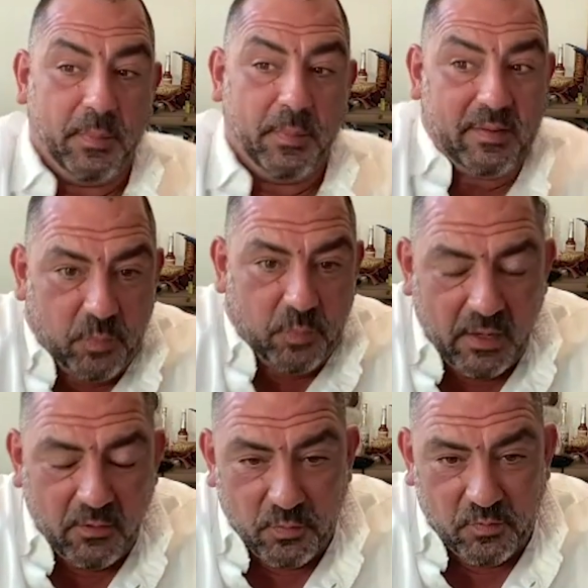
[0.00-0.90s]
because
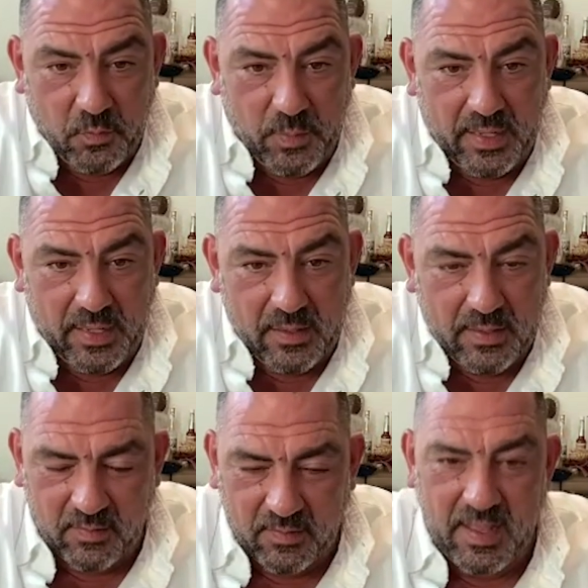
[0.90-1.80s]
that's what nature is
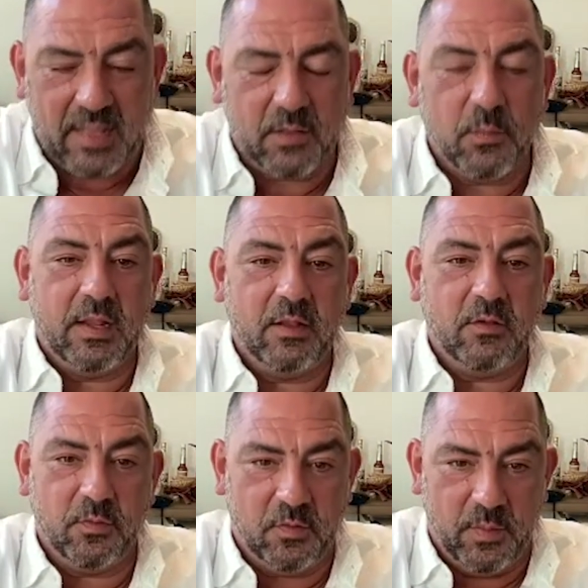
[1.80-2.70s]
doing. That's exactly
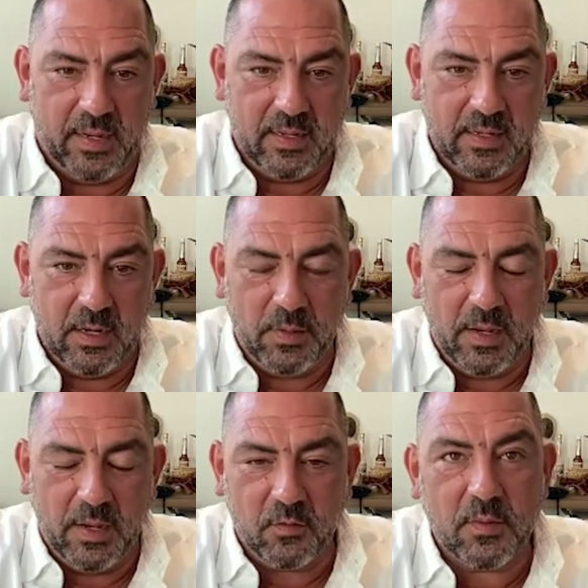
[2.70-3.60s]
what nature is doing. You know,